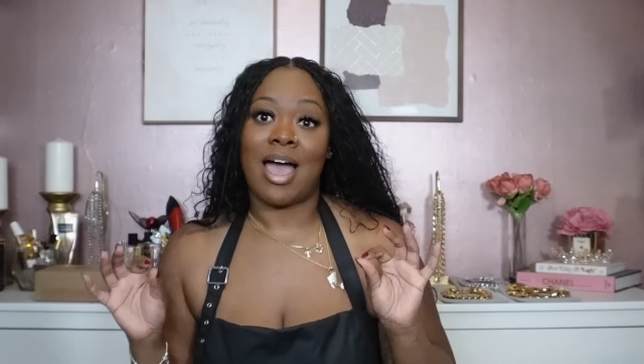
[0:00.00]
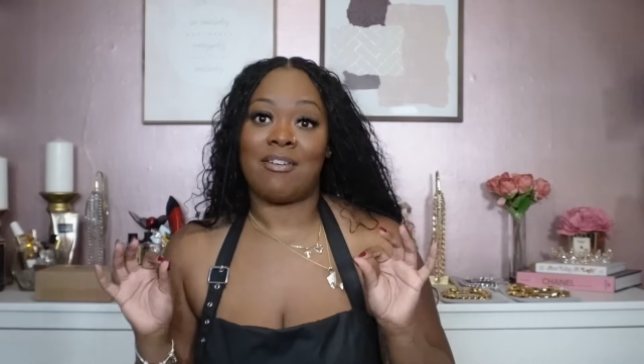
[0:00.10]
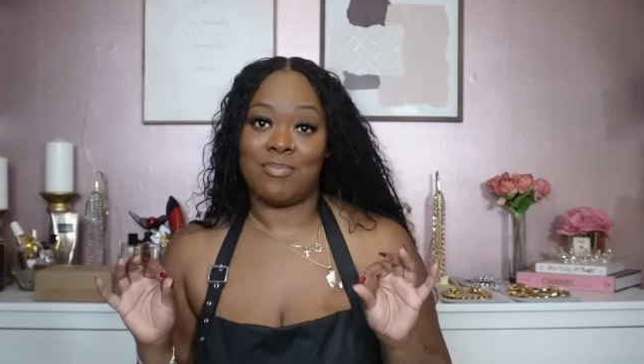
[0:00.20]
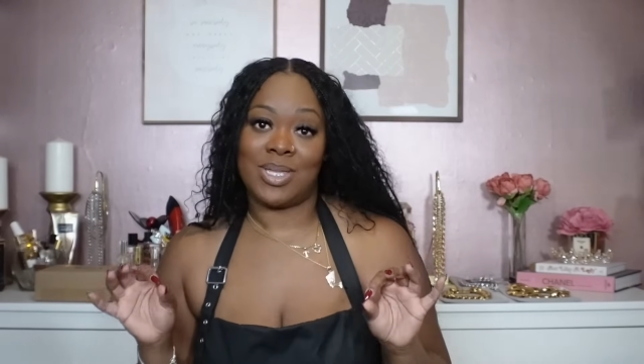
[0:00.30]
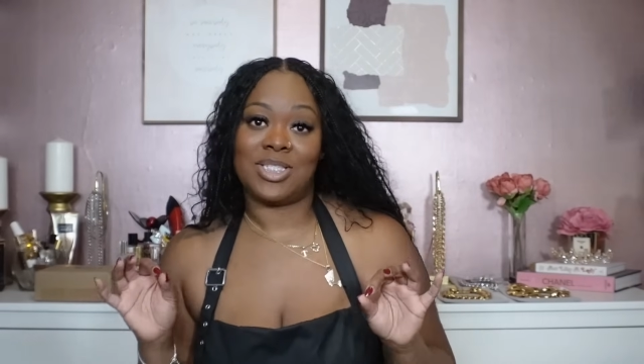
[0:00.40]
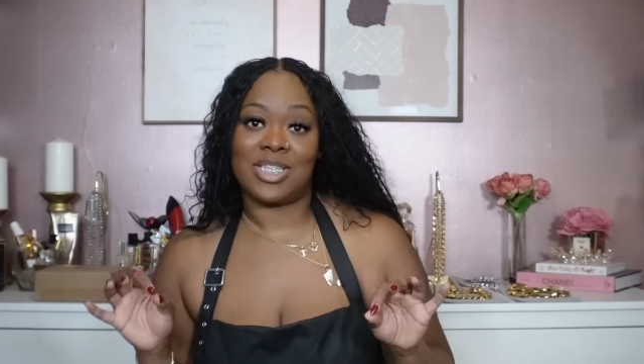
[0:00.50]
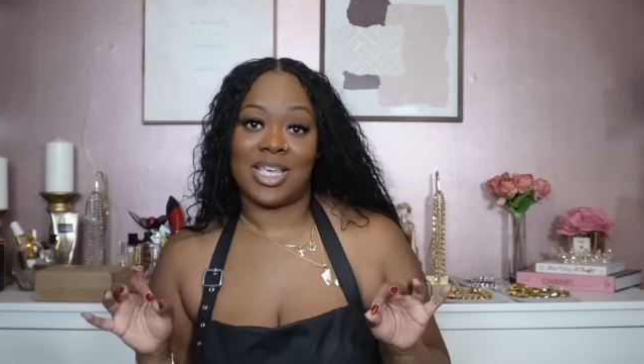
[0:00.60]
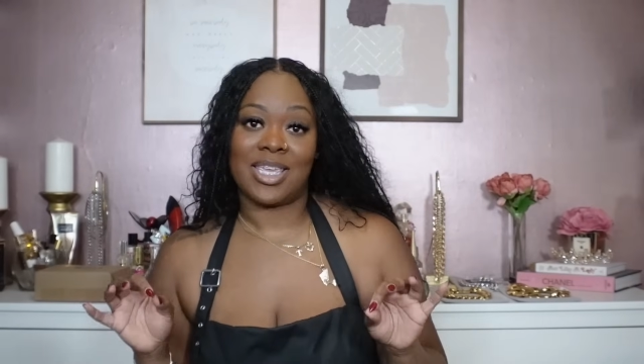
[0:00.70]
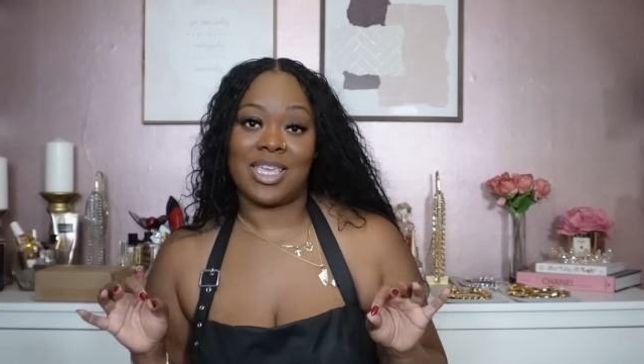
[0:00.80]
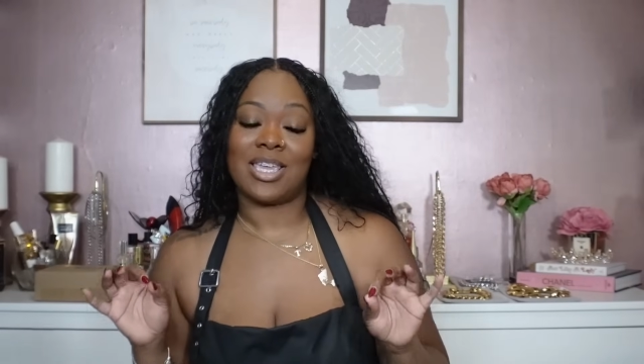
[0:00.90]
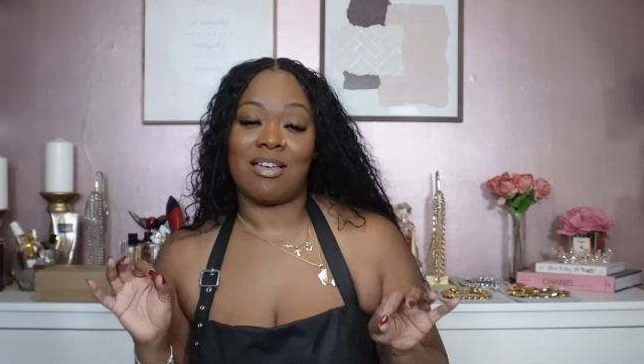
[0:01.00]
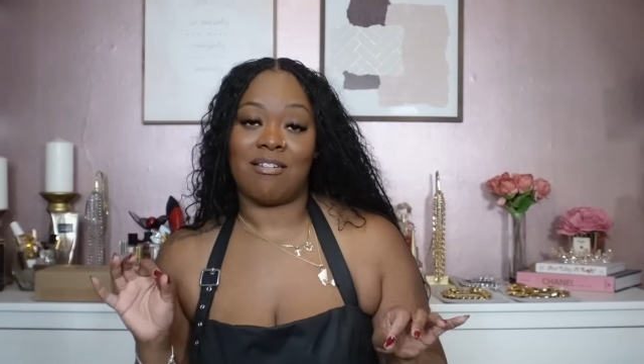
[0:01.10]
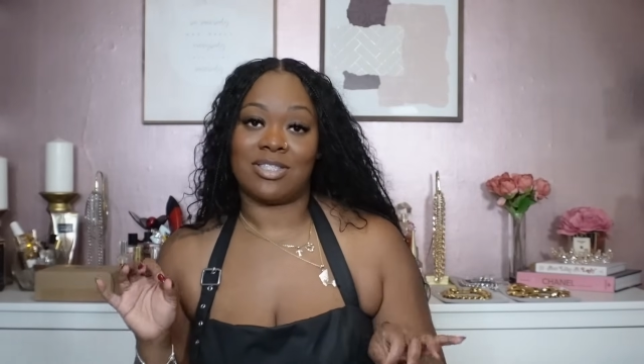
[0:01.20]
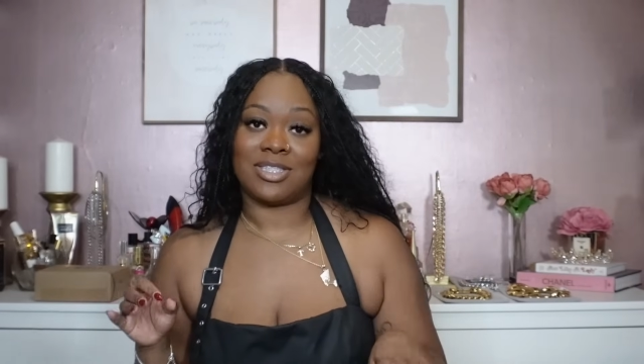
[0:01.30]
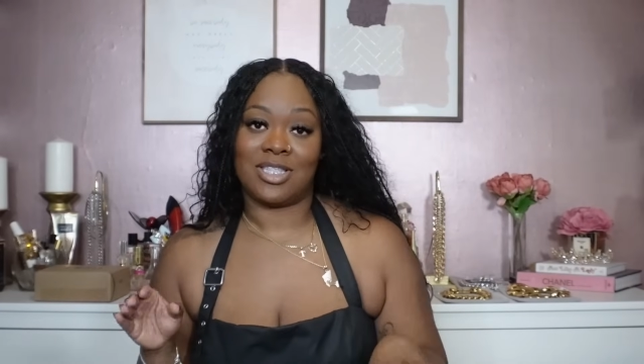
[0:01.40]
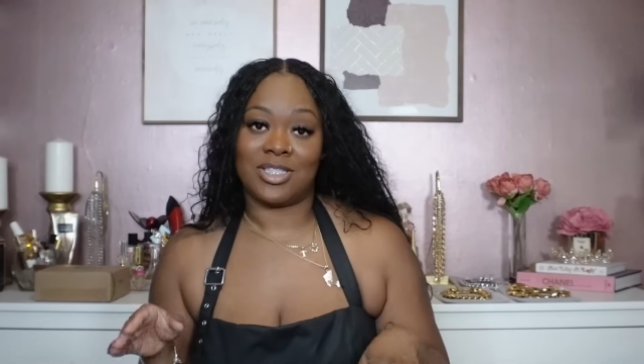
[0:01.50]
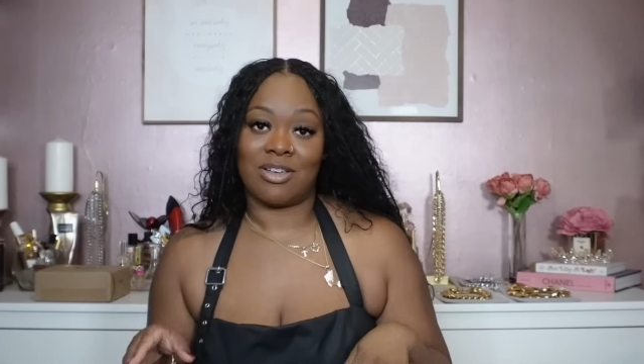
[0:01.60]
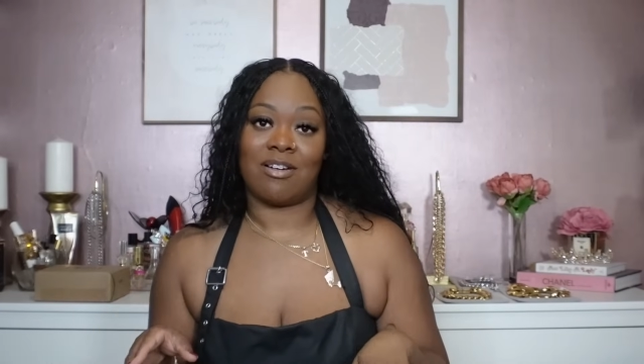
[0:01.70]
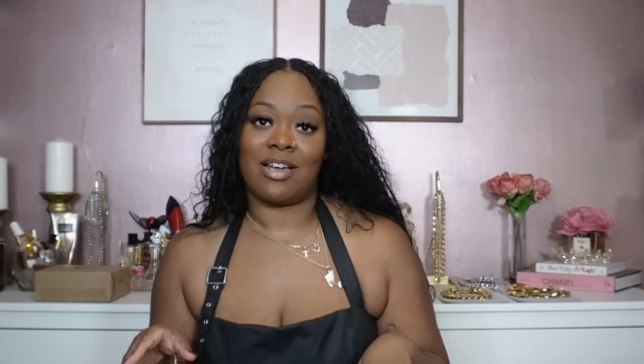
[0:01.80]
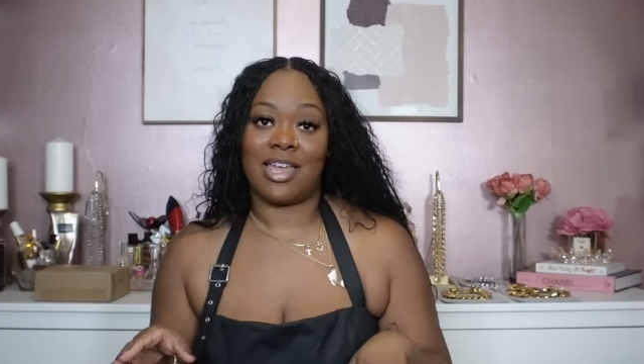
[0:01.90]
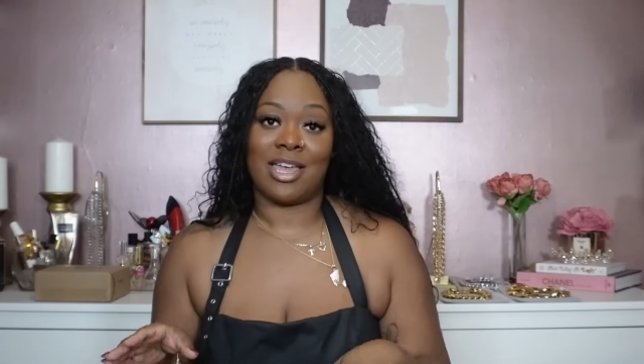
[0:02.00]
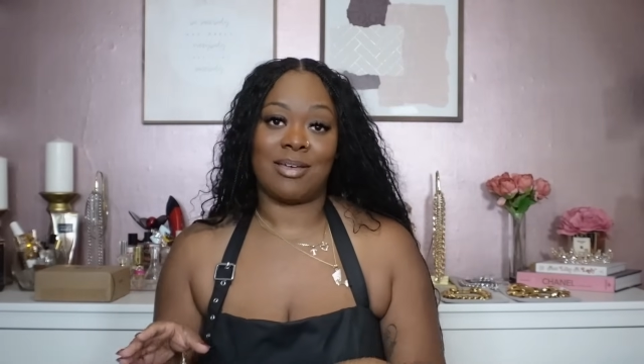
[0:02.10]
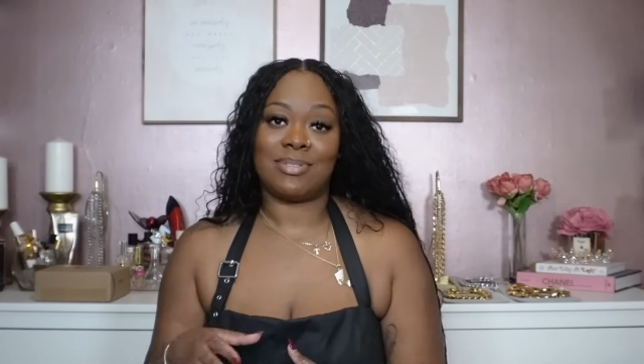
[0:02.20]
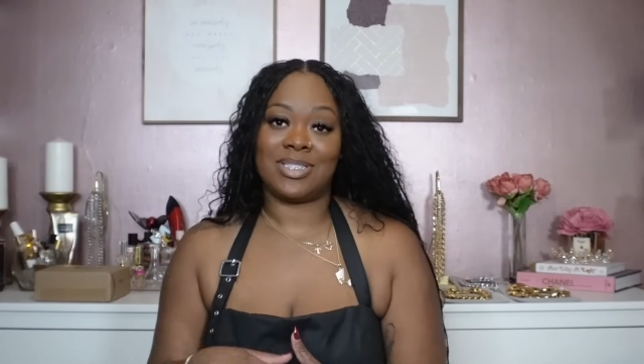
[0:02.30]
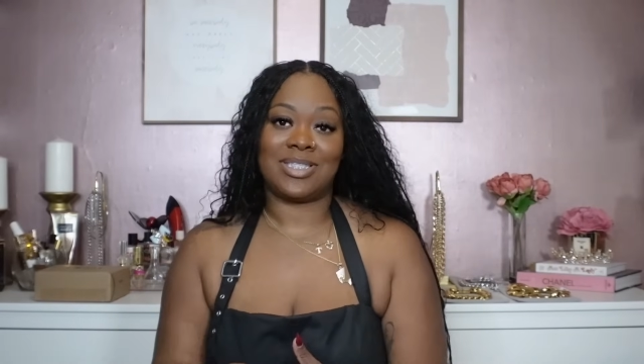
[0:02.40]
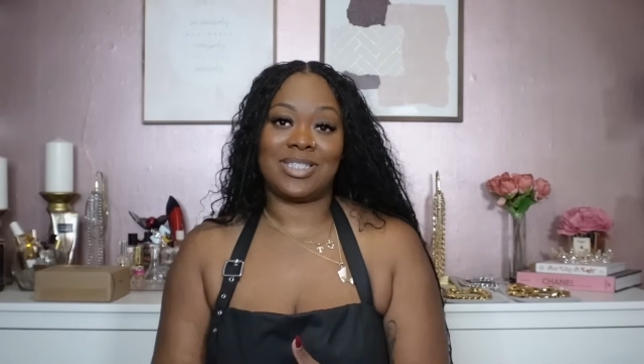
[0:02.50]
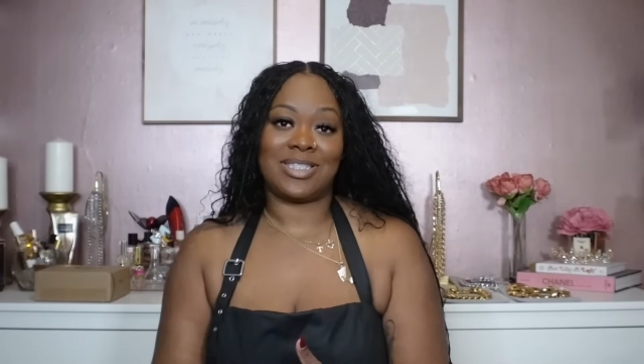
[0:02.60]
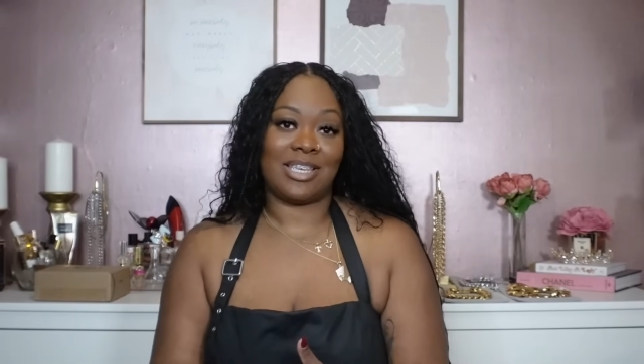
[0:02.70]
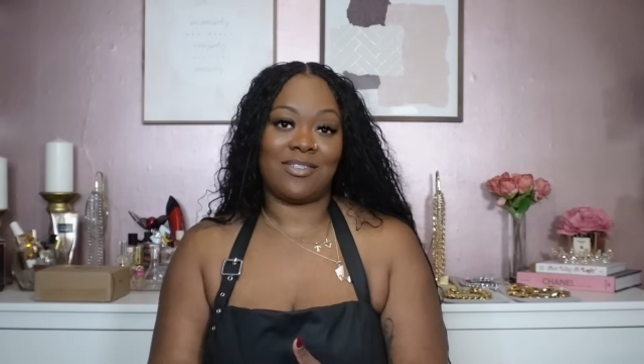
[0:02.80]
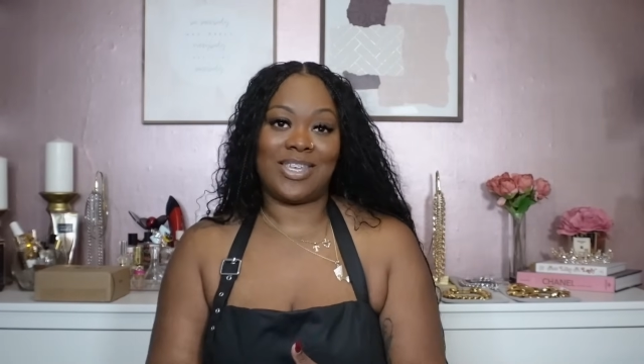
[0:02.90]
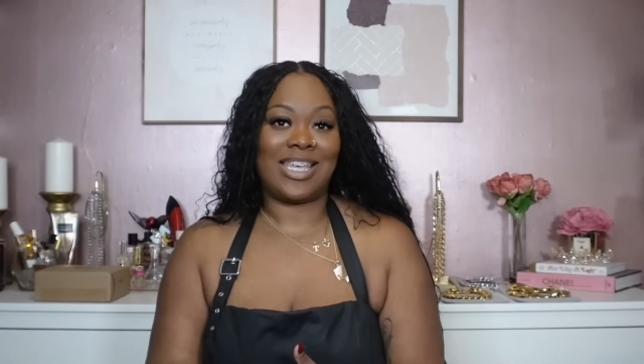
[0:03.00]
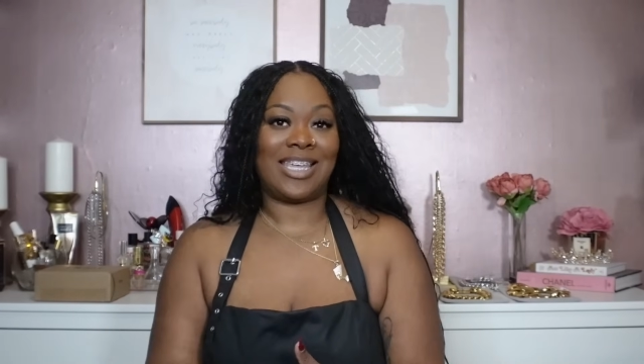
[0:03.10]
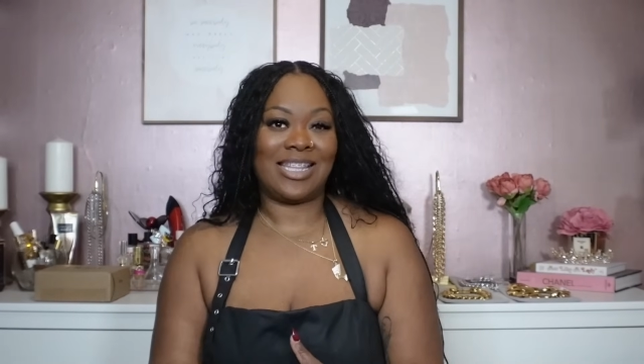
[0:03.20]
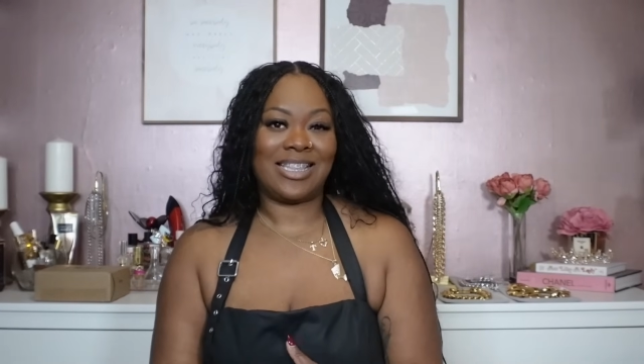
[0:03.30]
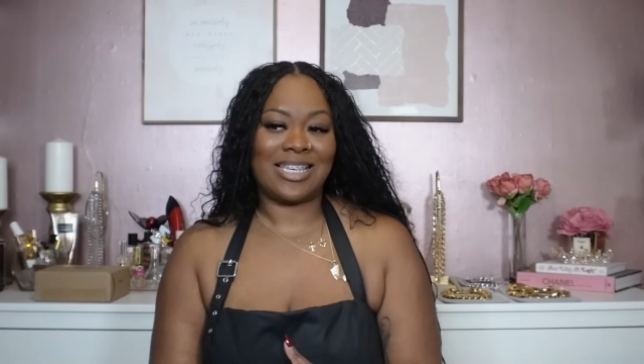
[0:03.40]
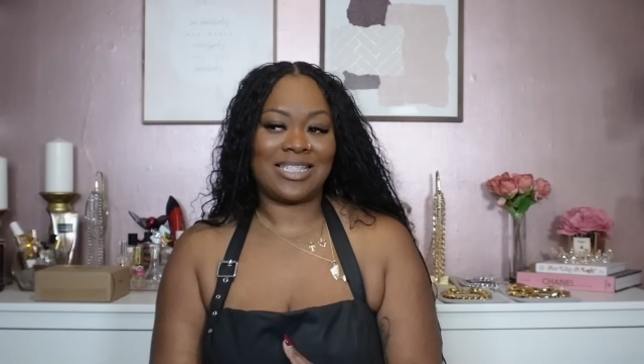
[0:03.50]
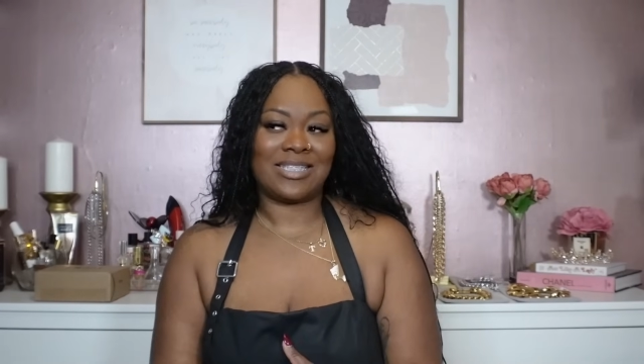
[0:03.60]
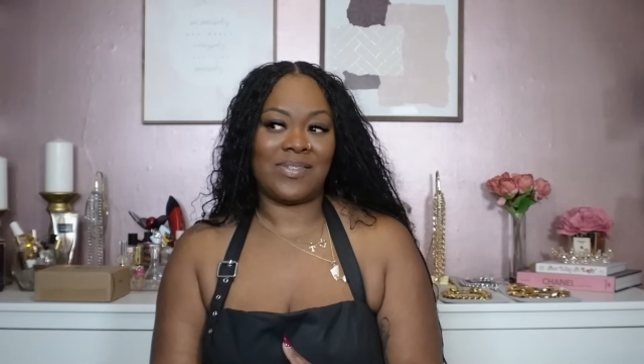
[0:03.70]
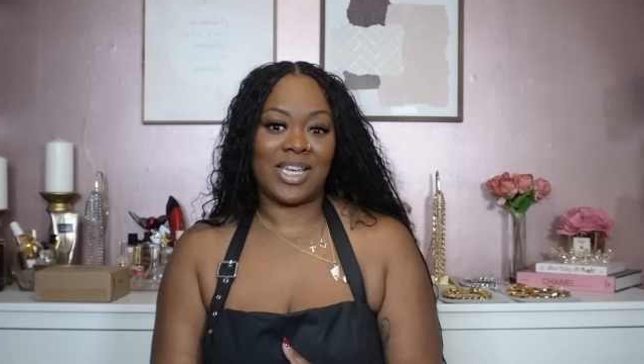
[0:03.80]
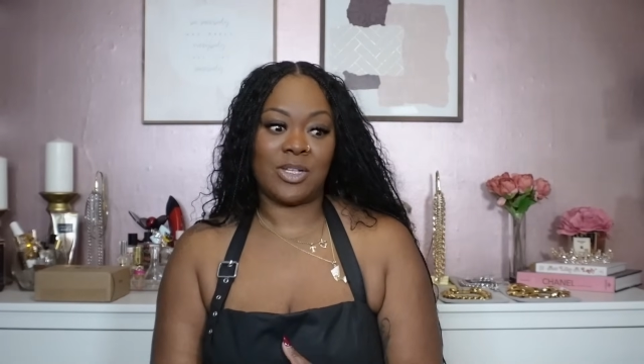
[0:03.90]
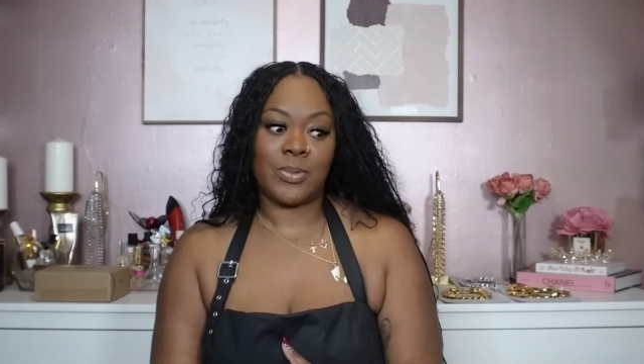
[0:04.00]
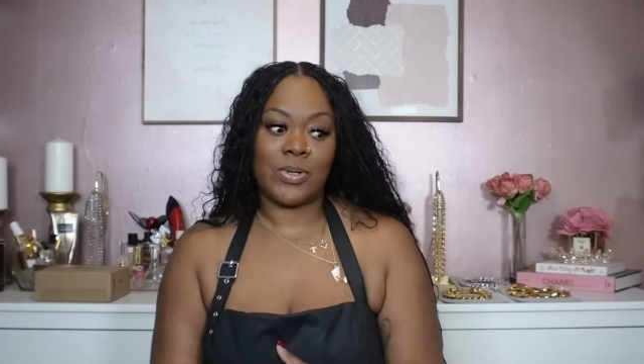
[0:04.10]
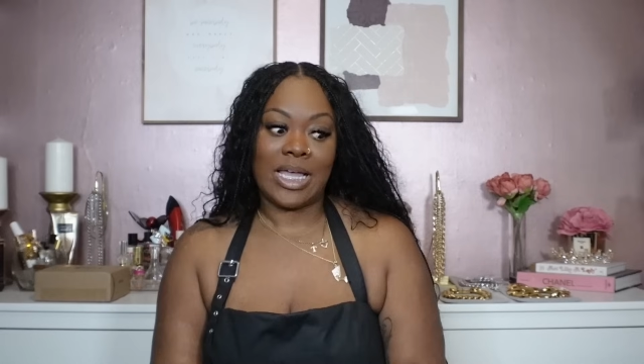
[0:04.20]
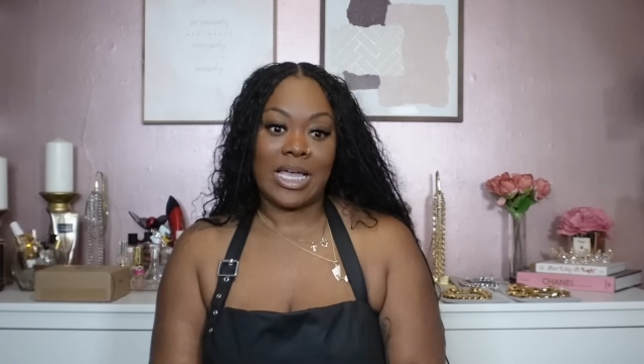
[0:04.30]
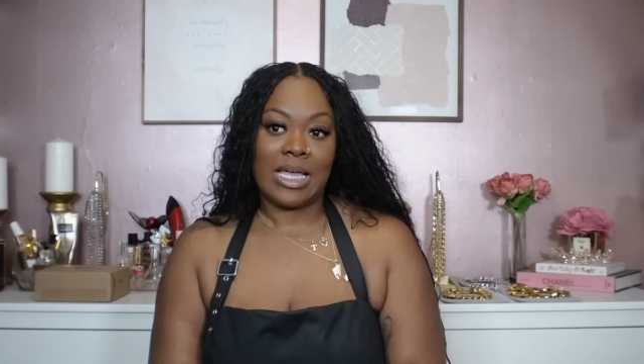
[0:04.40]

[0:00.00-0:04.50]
I've been checking on the Zara app just to see if anything is available.